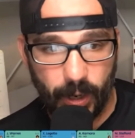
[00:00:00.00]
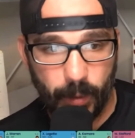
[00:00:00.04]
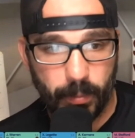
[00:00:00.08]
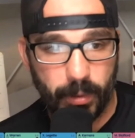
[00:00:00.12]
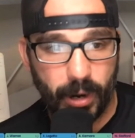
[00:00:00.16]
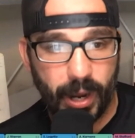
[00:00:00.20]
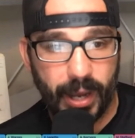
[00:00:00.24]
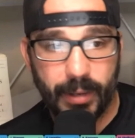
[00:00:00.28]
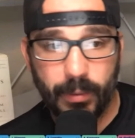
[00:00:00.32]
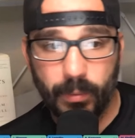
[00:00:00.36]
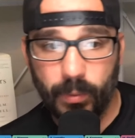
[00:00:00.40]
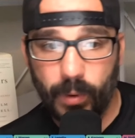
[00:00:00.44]

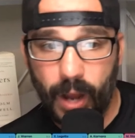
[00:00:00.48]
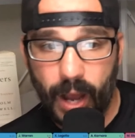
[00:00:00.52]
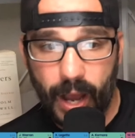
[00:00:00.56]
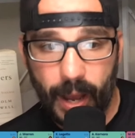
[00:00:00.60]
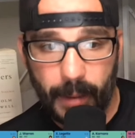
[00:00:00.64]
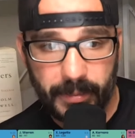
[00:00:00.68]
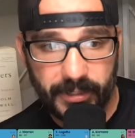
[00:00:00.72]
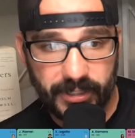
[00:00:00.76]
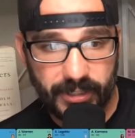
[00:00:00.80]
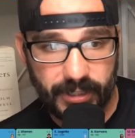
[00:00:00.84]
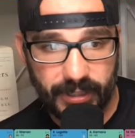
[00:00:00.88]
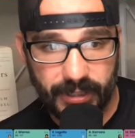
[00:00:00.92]
Brian
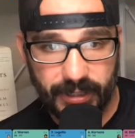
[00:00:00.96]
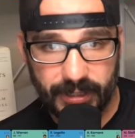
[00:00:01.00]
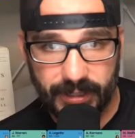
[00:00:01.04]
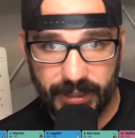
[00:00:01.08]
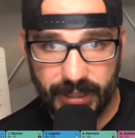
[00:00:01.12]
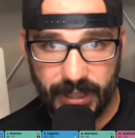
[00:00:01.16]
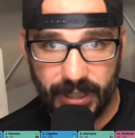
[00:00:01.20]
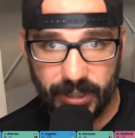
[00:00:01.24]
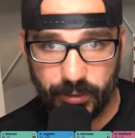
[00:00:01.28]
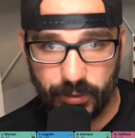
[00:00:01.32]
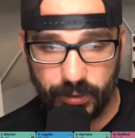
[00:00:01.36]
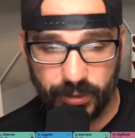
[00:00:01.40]
Robinson is
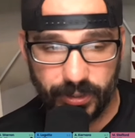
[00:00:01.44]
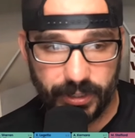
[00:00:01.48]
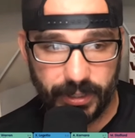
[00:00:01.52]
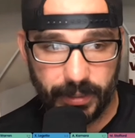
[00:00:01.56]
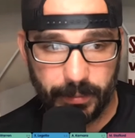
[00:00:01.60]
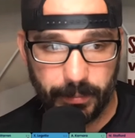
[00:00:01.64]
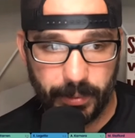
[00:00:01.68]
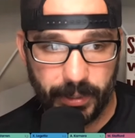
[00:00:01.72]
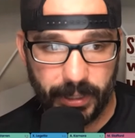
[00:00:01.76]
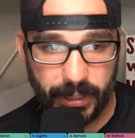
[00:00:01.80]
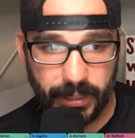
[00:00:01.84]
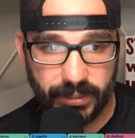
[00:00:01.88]
an
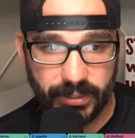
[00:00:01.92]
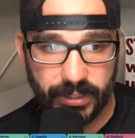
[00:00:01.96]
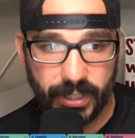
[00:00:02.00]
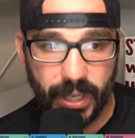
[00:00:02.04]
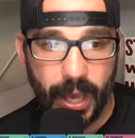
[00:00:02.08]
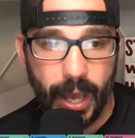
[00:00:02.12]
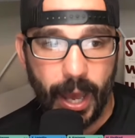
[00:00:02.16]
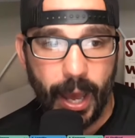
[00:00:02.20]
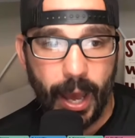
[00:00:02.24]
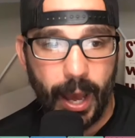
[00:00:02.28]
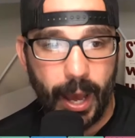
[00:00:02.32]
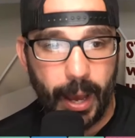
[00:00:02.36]
interesting piece.
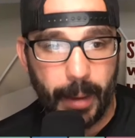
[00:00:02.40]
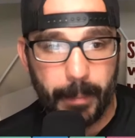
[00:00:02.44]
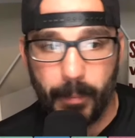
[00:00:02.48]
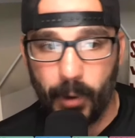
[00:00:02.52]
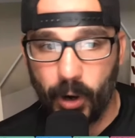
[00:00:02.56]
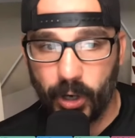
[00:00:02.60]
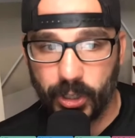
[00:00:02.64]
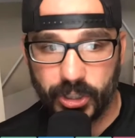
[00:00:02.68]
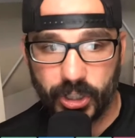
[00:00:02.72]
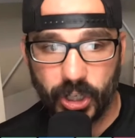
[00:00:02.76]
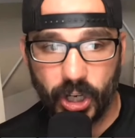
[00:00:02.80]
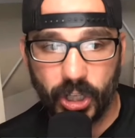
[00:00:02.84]

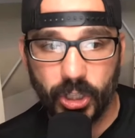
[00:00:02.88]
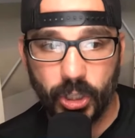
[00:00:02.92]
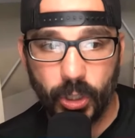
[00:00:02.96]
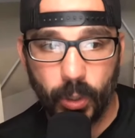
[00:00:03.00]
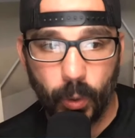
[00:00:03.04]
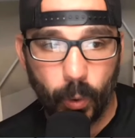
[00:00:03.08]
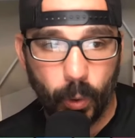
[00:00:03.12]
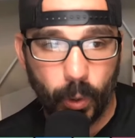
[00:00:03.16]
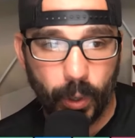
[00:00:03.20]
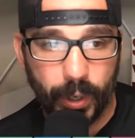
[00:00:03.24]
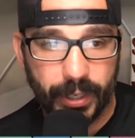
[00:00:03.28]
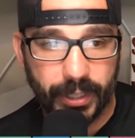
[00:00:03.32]
Marshawn
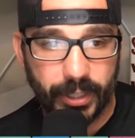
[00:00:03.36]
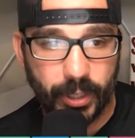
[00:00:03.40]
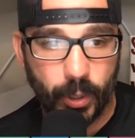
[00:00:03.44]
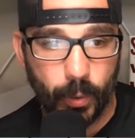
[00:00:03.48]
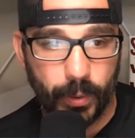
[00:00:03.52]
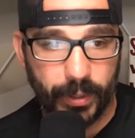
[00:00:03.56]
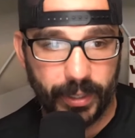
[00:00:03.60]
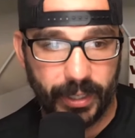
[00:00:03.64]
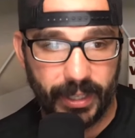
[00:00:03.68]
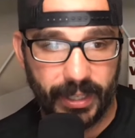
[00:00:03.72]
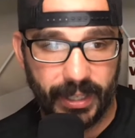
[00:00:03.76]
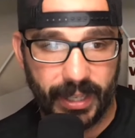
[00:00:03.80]
Lloyd going in the